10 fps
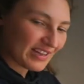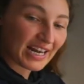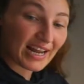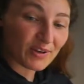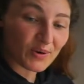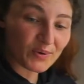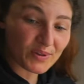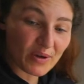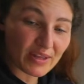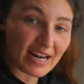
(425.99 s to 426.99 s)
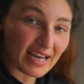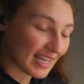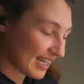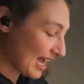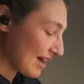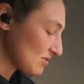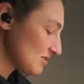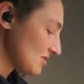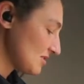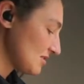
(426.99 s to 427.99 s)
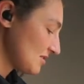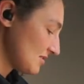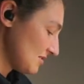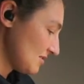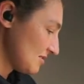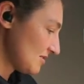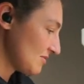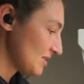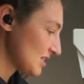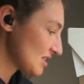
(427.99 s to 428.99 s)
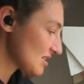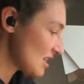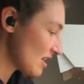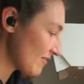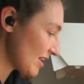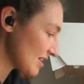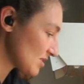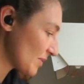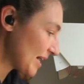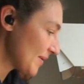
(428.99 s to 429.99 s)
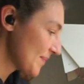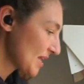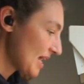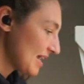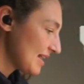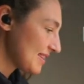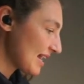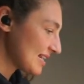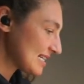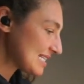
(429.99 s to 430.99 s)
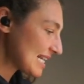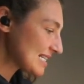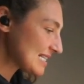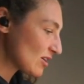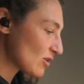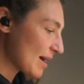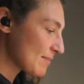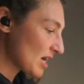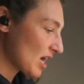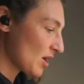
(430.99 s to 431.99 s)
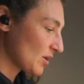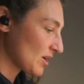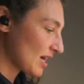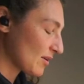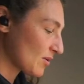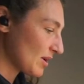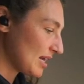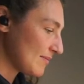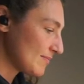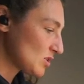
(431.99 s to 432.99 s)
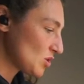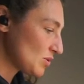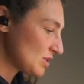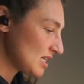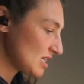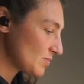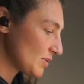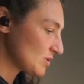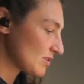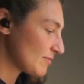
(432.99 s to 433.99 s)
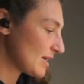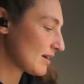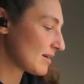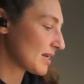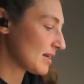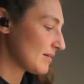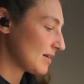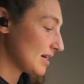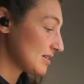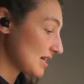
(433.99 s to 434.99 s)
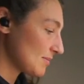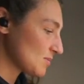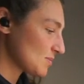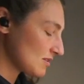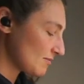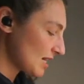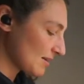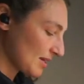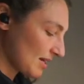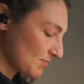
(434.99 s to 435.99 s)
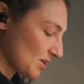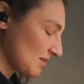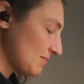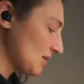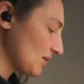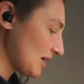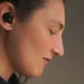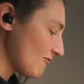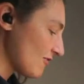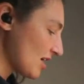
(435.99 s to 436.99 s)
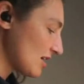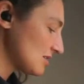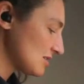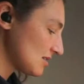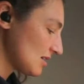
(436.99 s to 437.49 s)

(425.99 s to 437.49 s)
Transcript: And now you all know that I can count. It's lovely as well. Then 60 gram coconut cream, 2 teaspoons of milk. I'm gonna tablespoons of milk. I'm gonna put the milk in first.